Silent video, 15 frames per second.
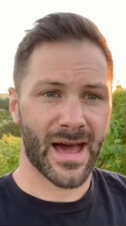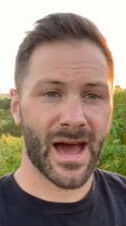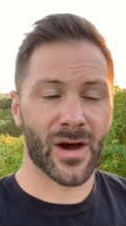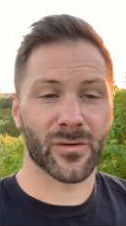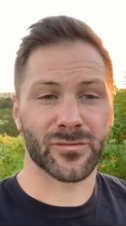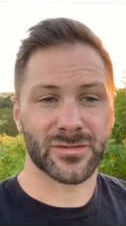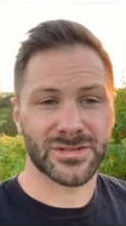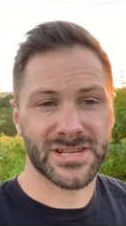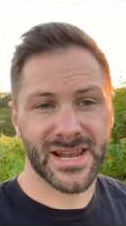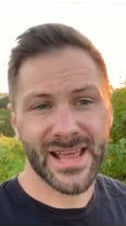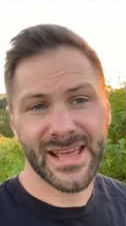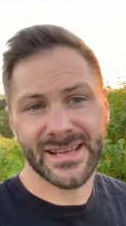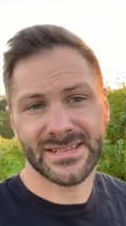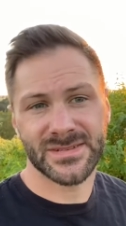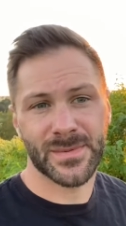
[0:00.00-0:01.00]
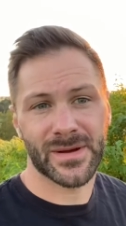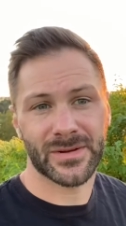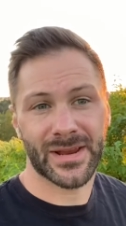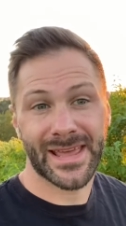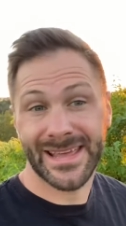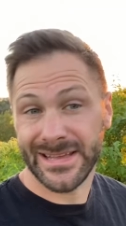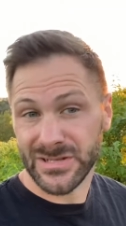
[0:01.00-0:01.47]
However, today it's
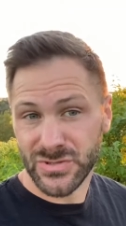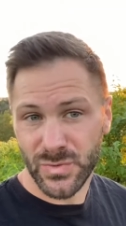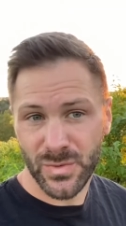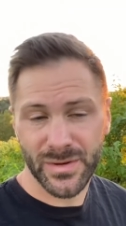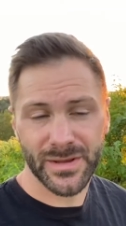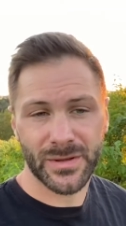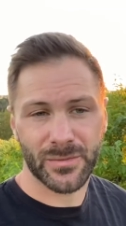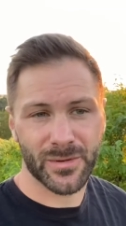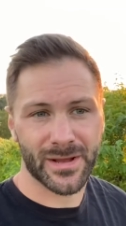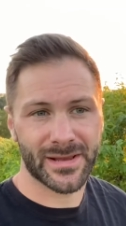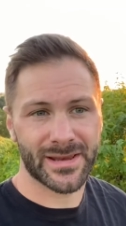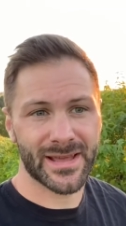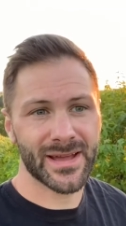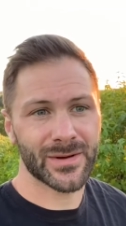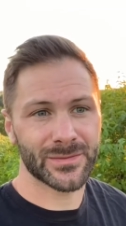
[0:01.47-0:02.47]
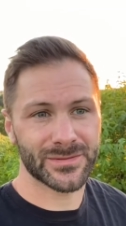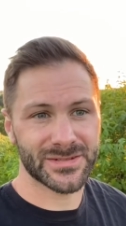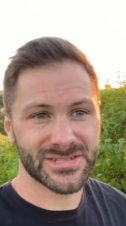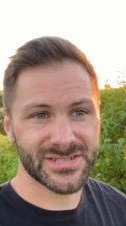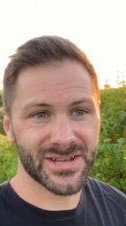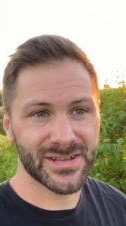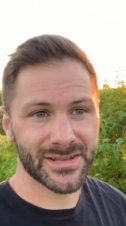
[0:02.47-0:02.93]
about 8.20 right now and the
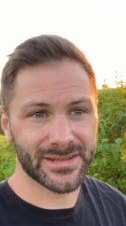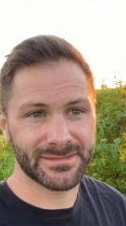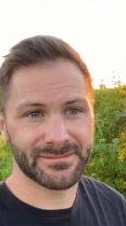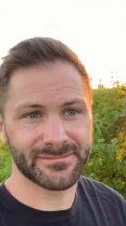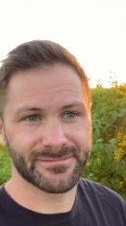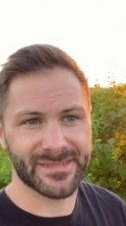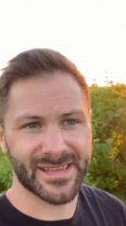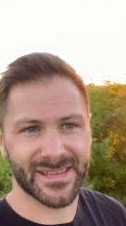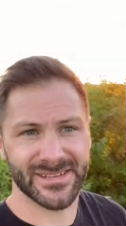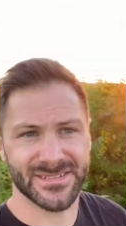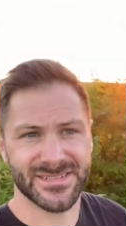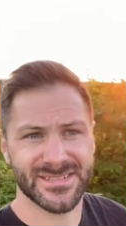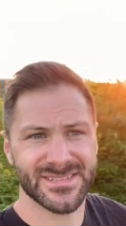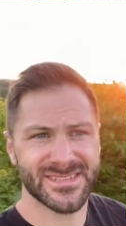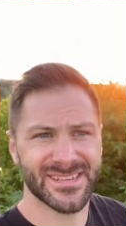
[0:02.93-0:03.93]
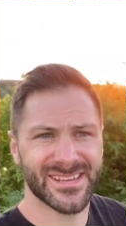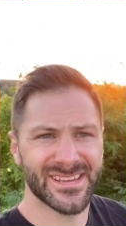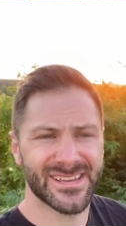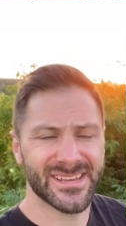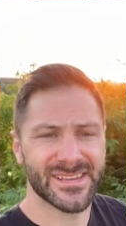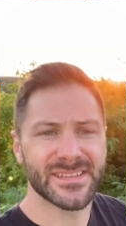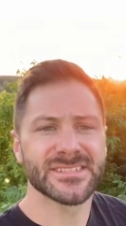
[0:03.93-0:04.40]
sun is
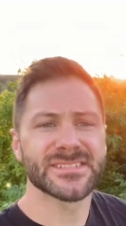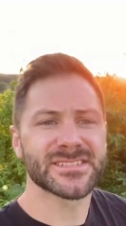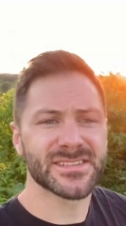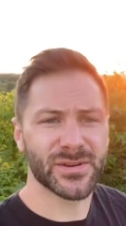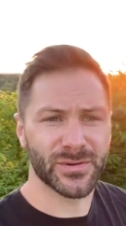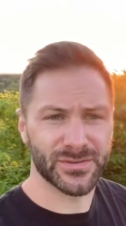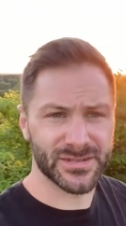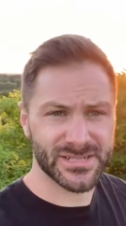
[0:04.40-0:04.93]
still in the